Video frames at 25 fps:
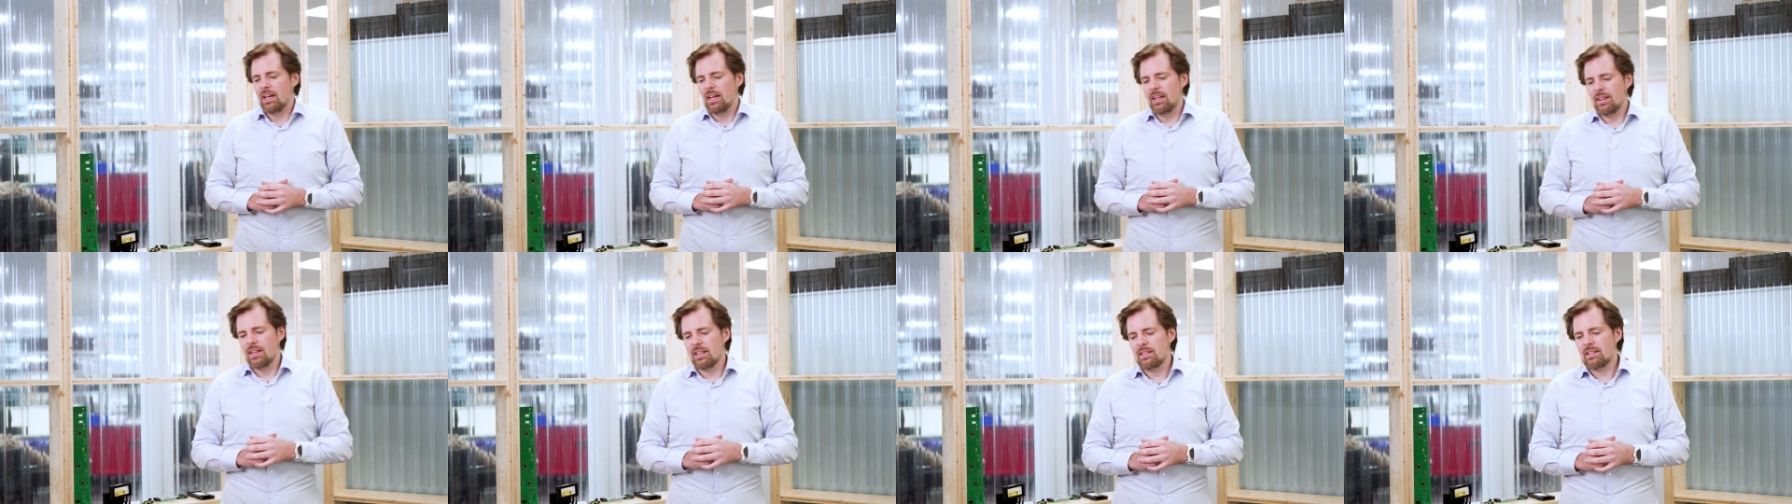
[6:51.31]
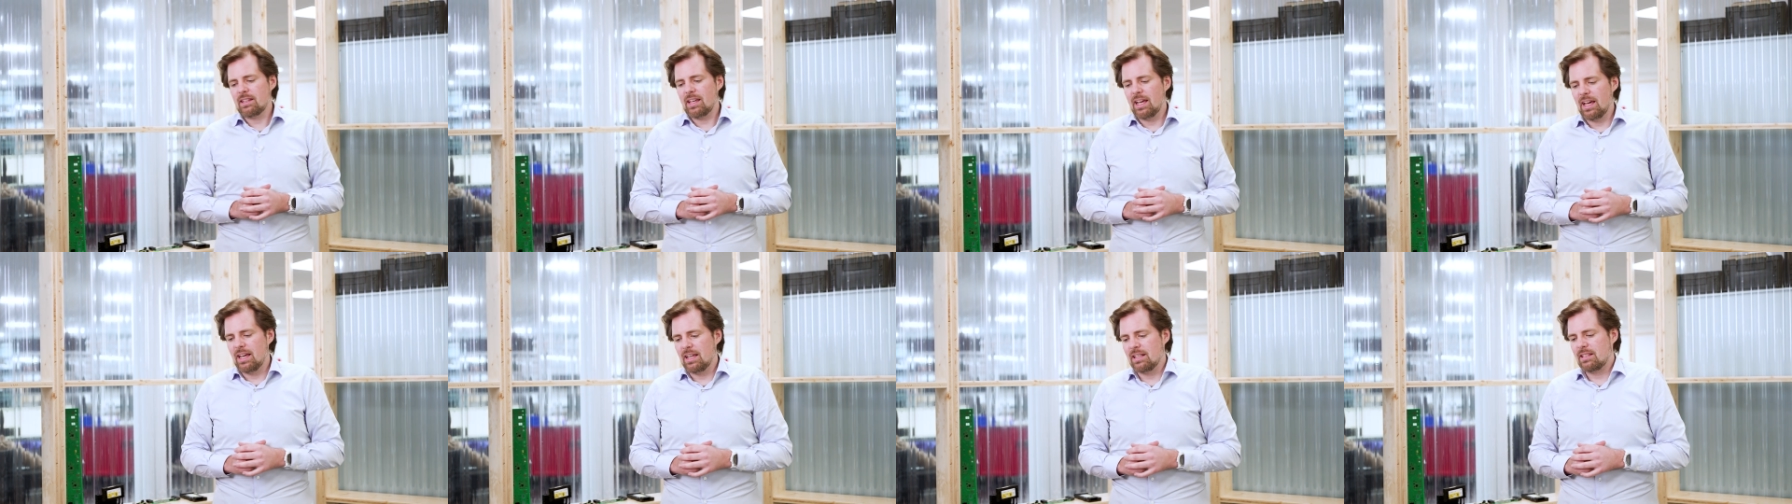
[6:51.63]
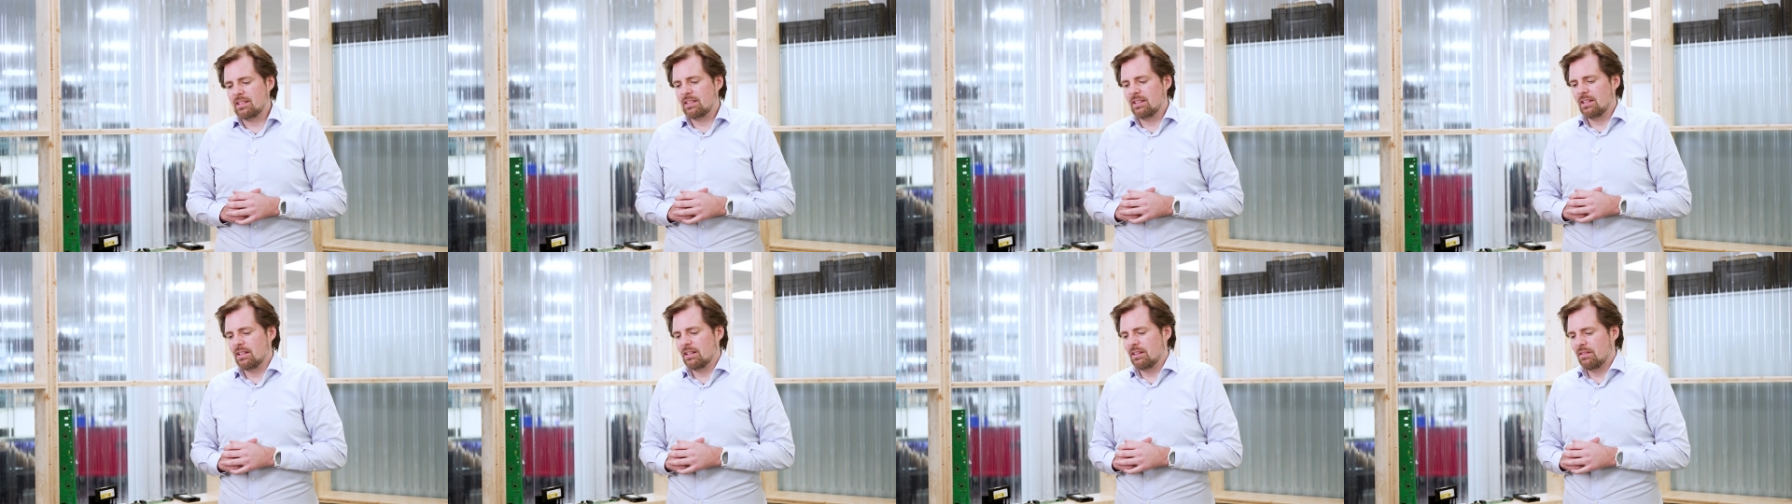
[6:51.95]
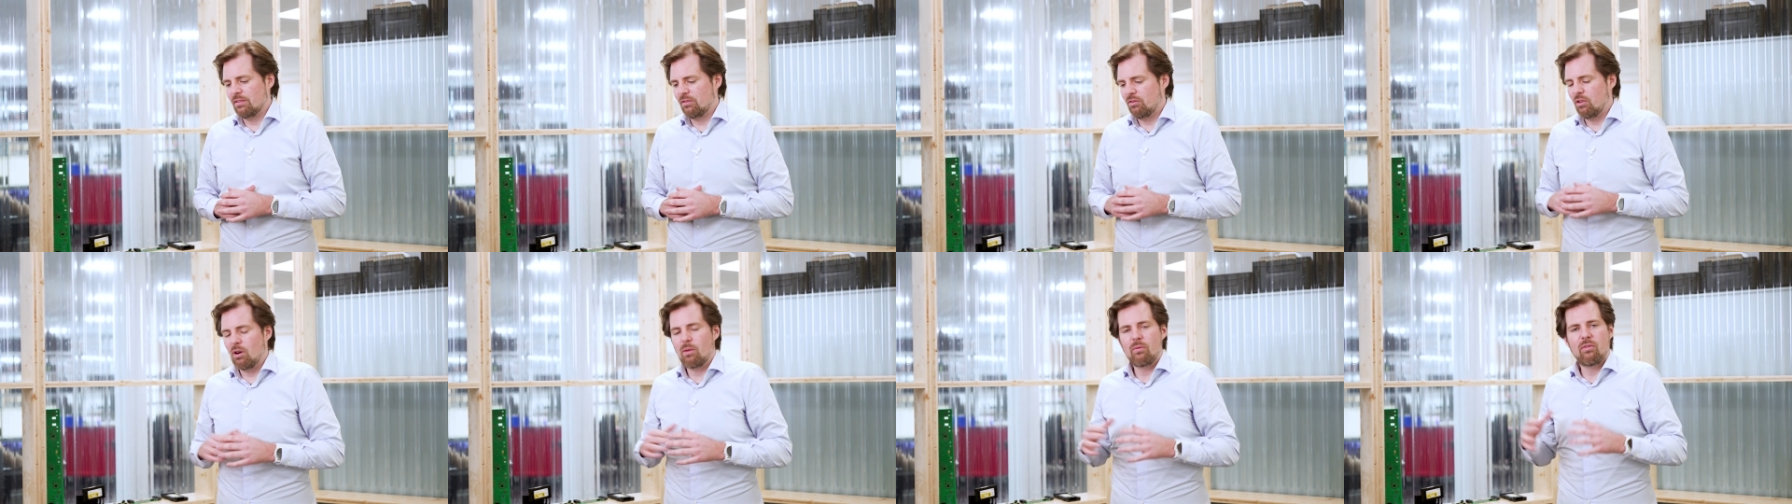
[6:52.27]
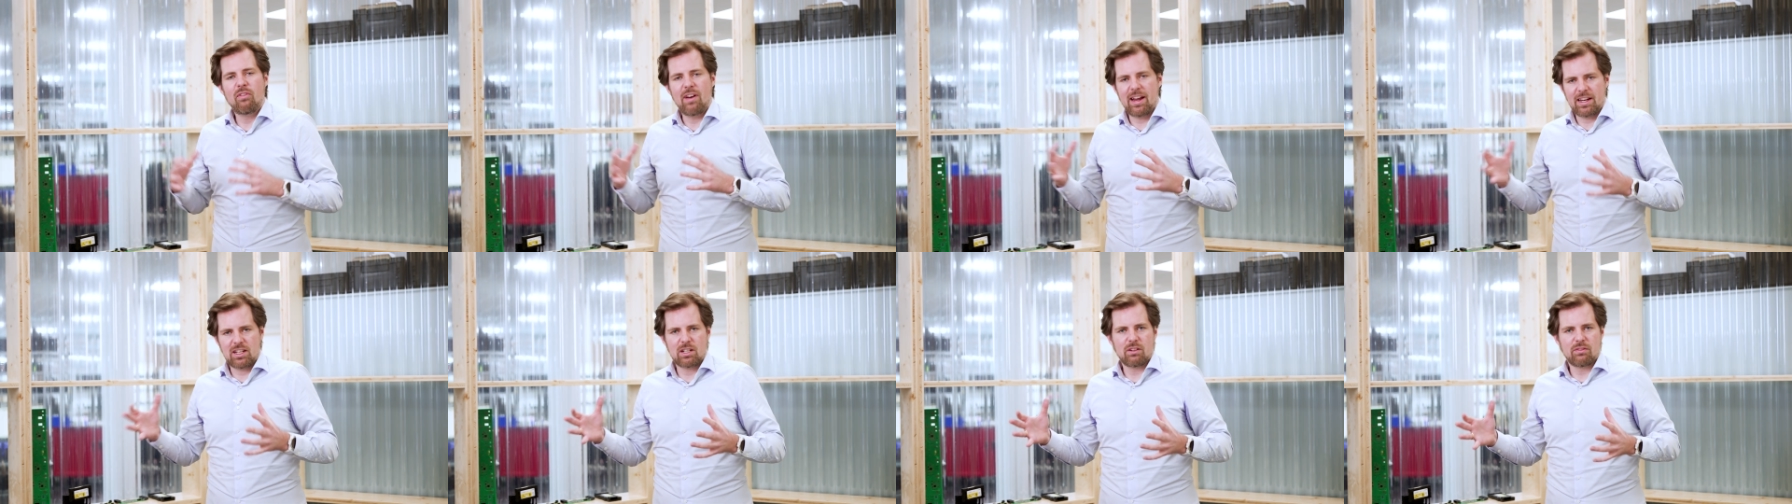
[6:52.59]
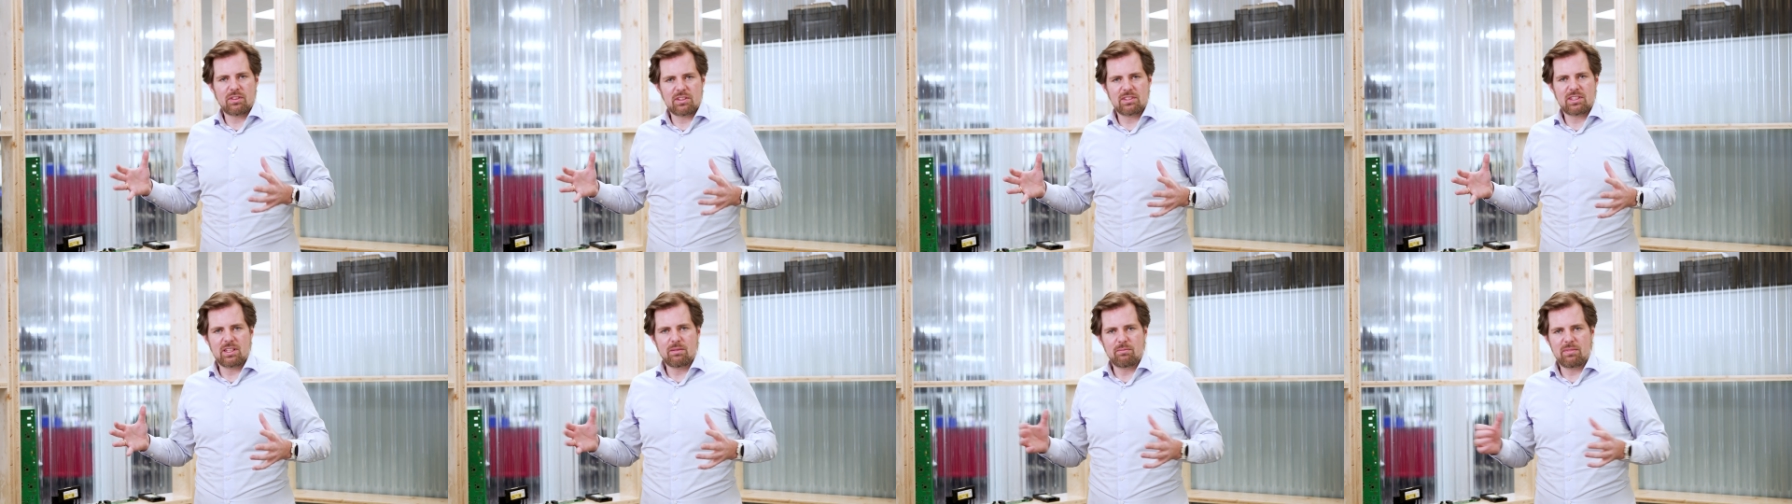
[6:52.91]
In this case, the form factor
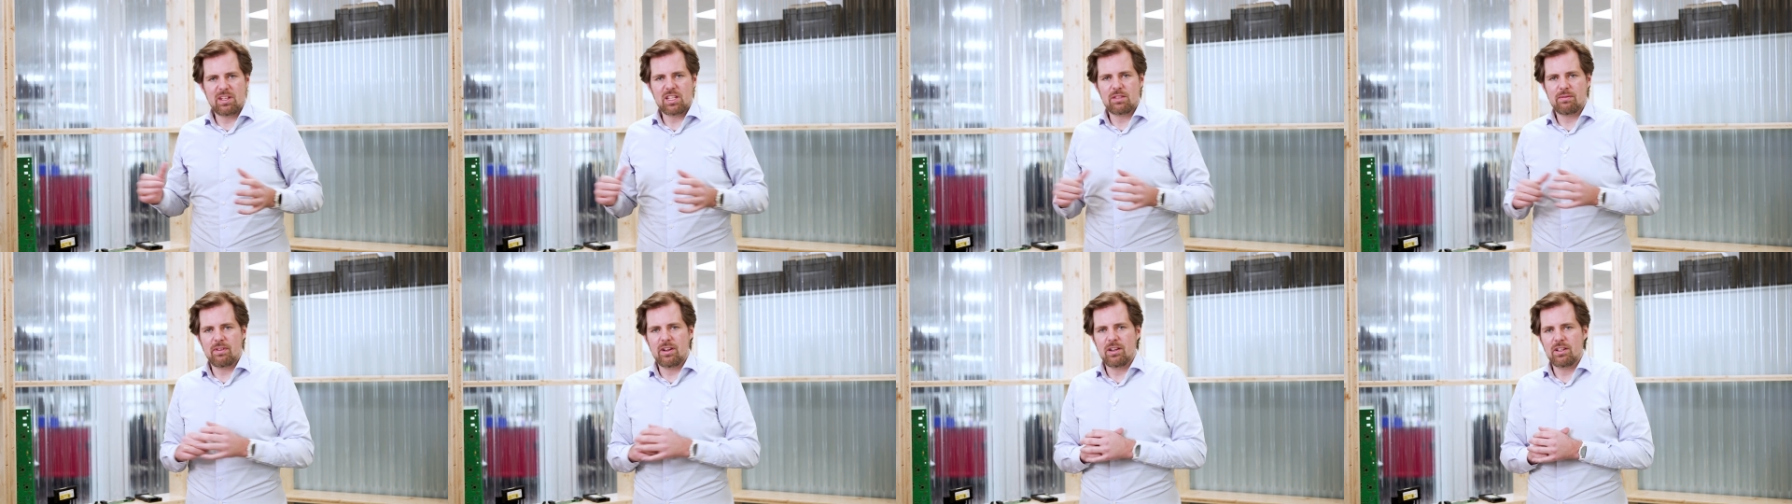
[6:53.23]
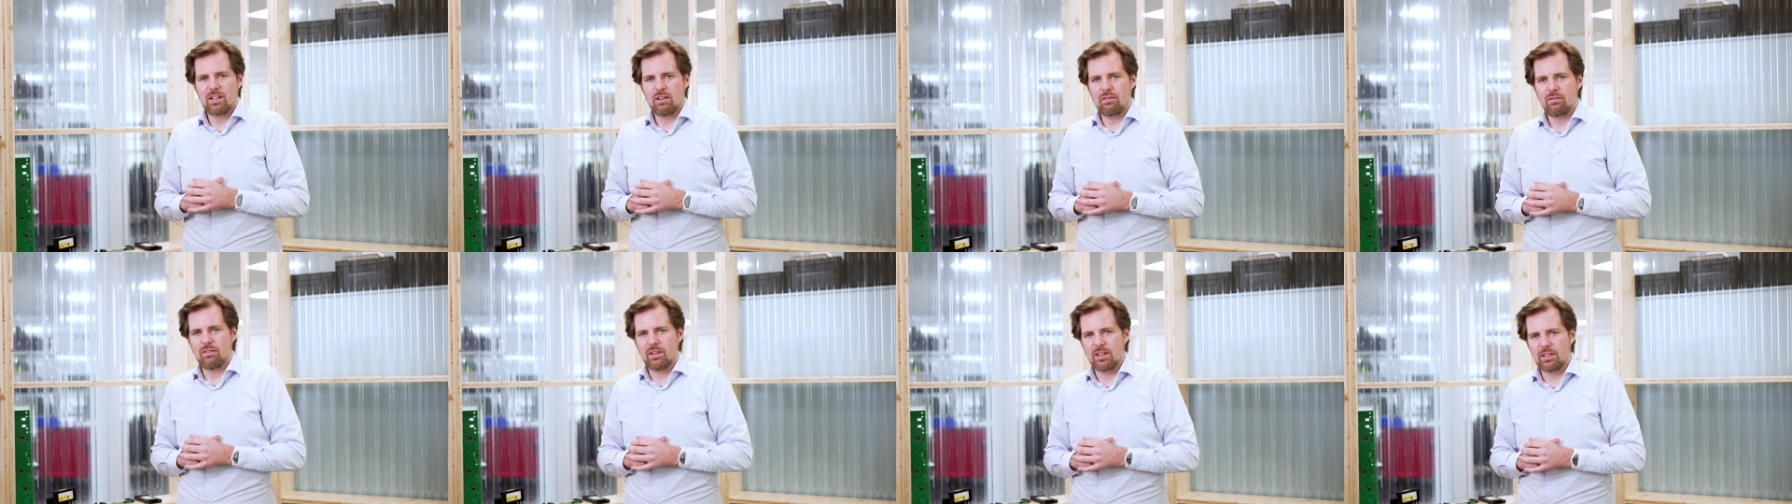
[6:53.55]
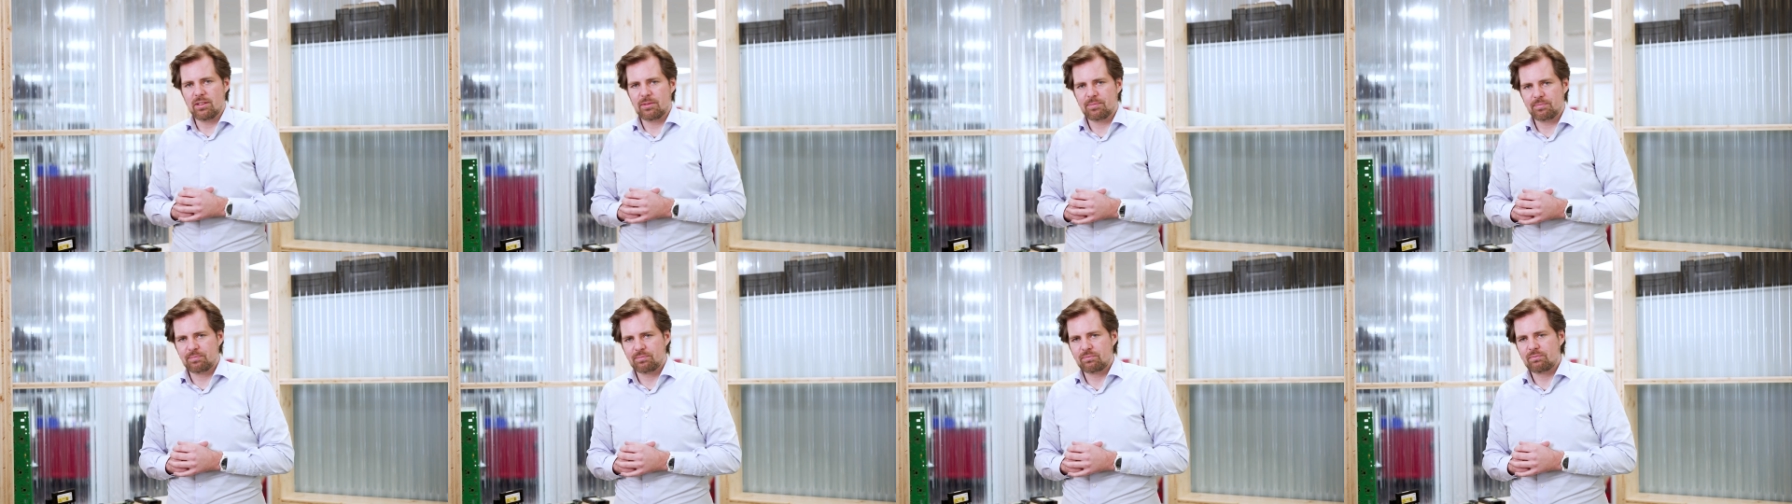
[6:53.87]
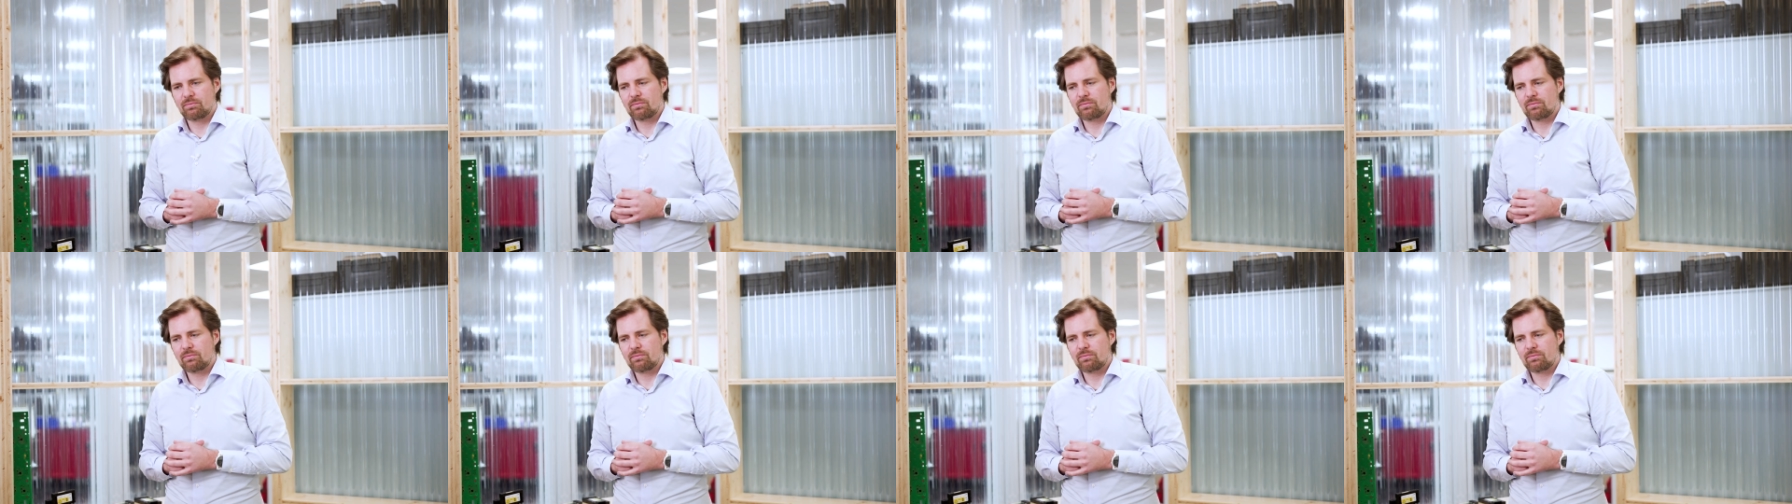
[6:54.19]
of the CMB is very different.